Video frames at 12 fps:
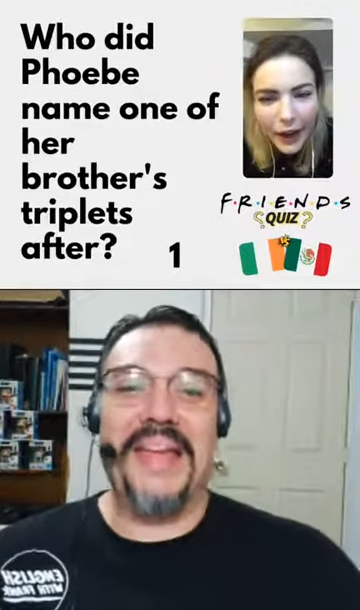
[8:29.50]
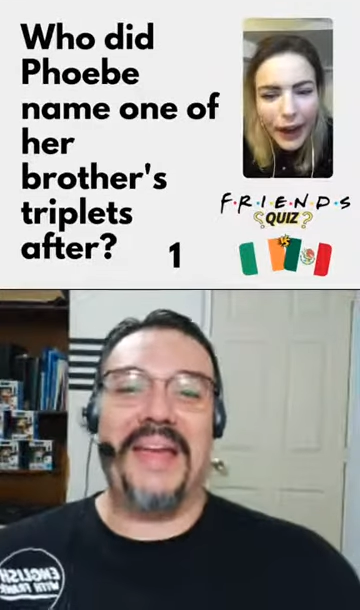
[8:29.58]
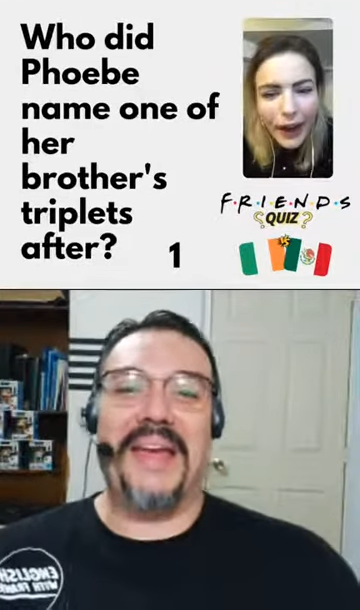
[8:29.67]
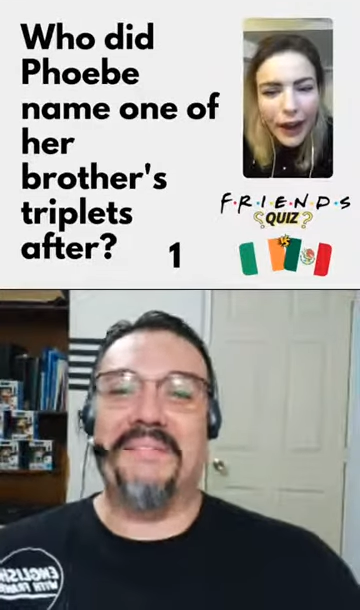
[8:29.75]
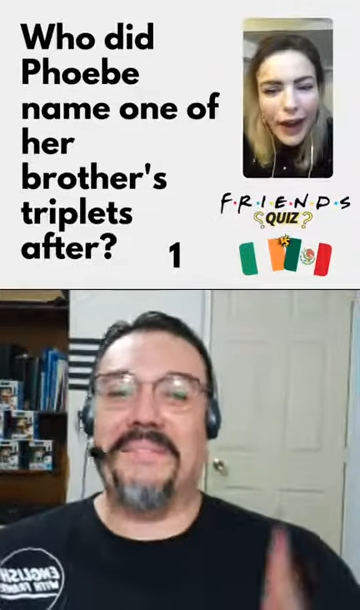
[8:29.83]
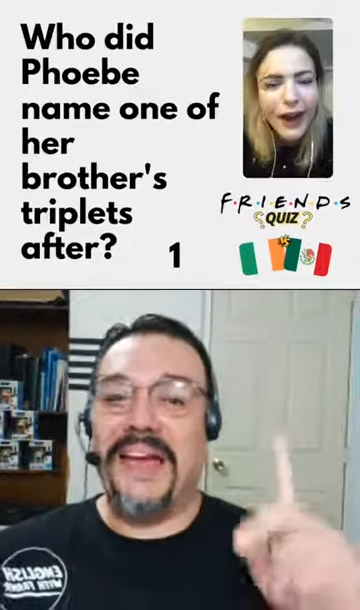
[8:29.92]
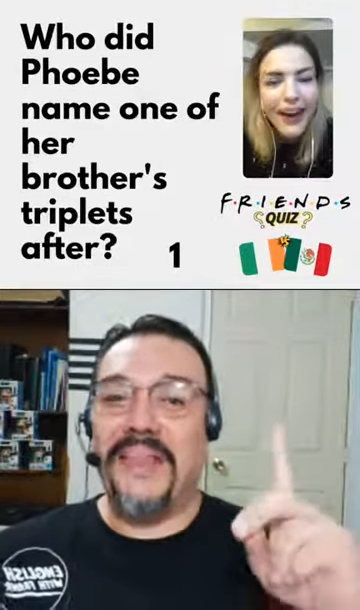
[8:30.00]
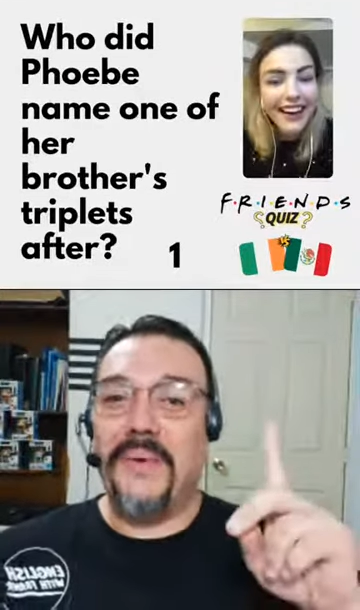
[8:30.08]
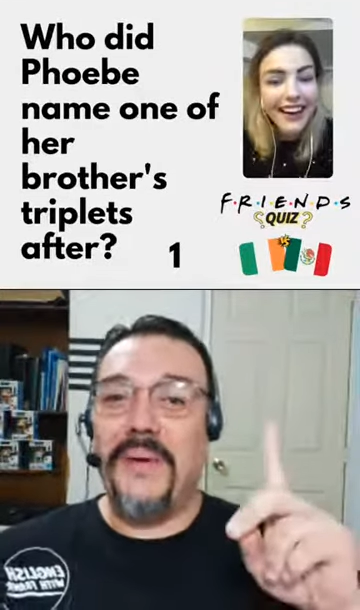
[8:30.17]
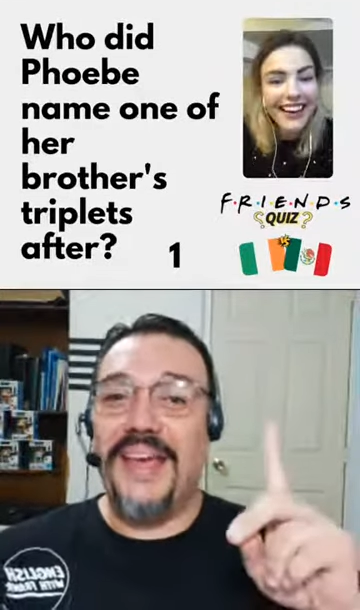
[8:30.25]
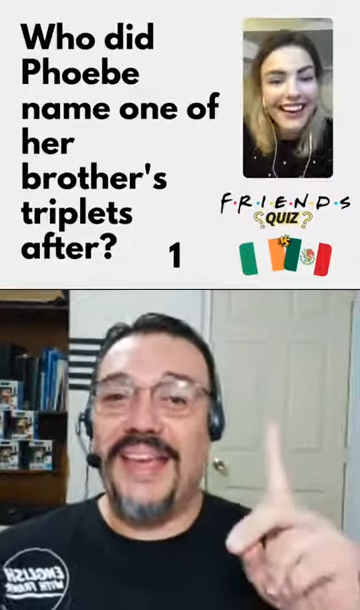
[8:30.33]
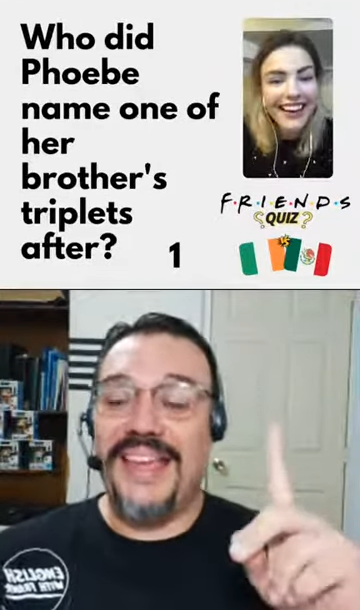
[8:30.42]
Speaker 1: and by the
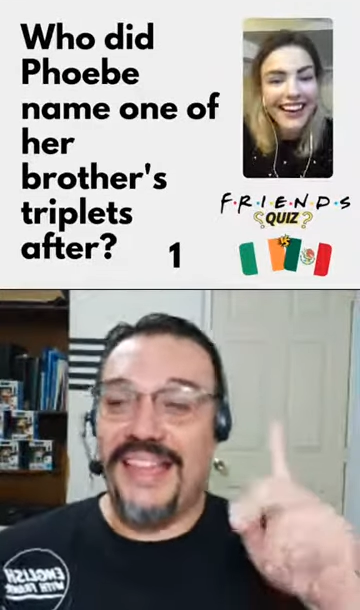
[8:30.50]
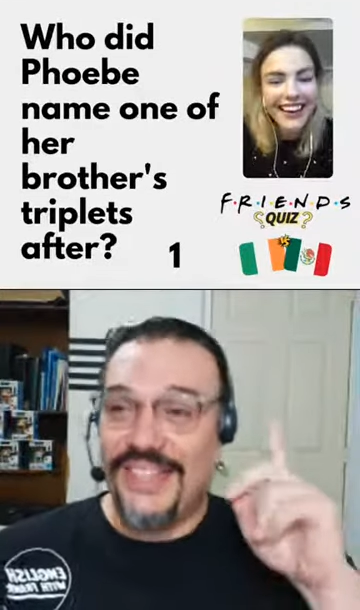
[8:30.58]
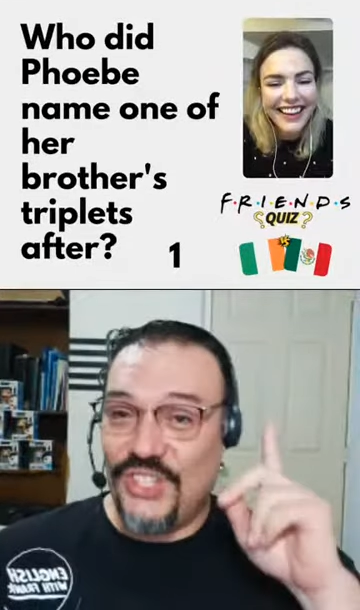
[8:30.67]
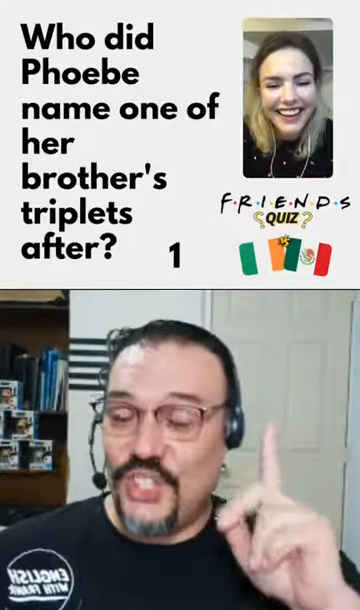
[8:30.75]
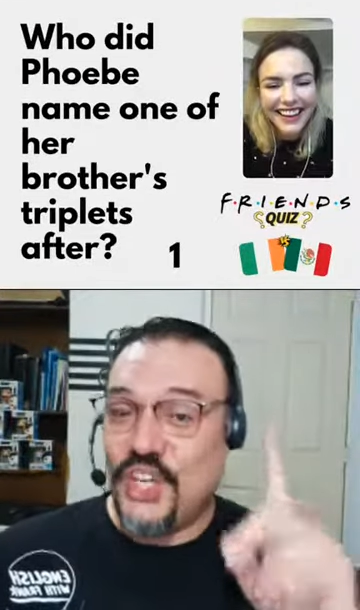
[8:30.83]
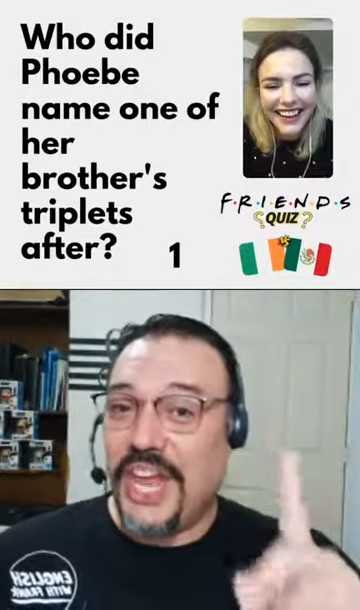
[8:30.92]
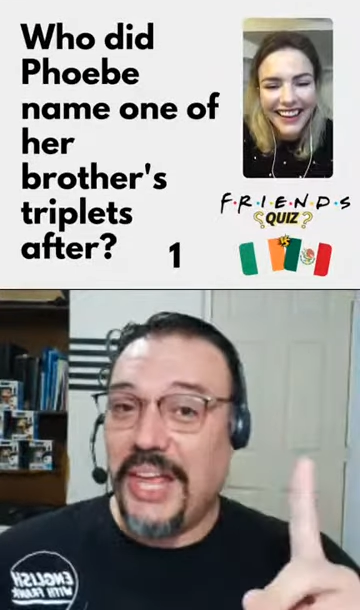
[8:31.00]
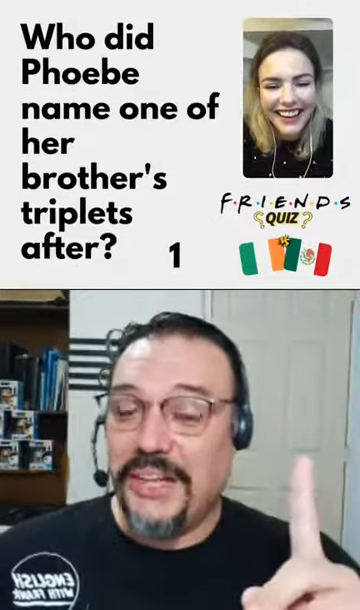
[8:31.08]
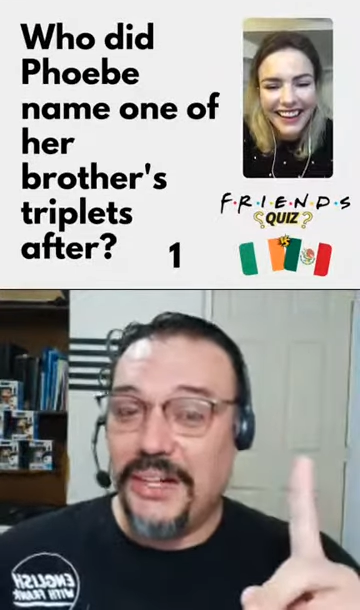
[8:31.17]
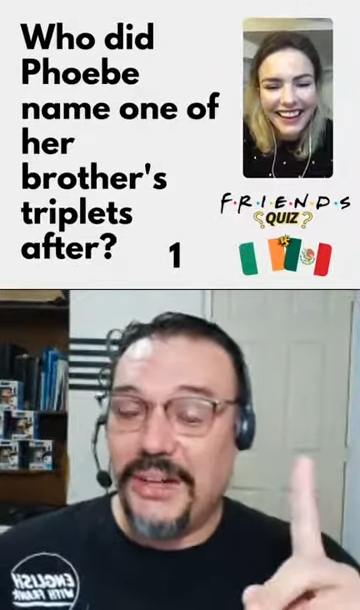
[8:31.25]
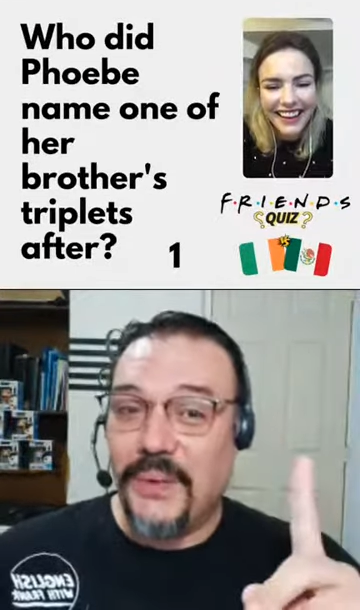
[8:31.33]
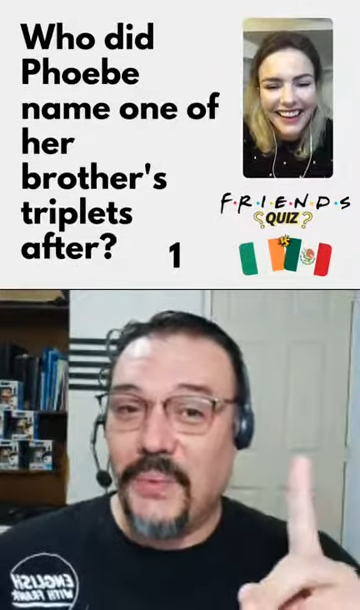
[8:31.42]
way chandler
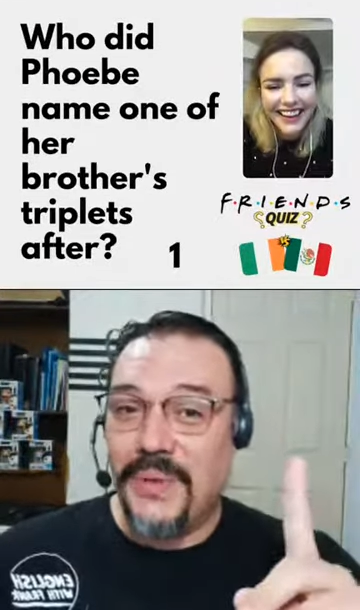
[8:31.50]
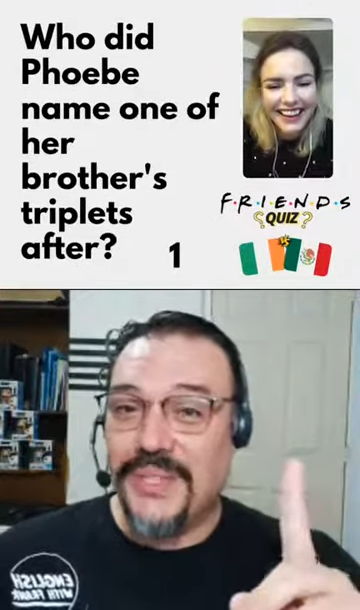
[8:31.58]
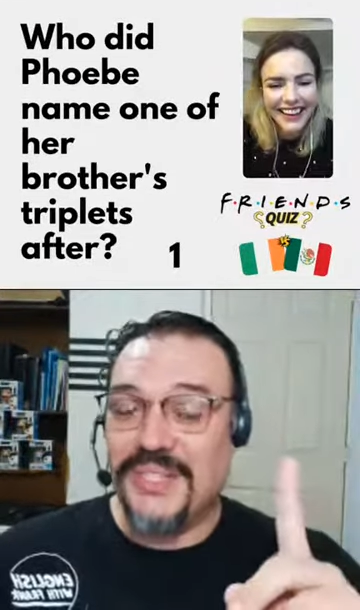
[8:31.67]
was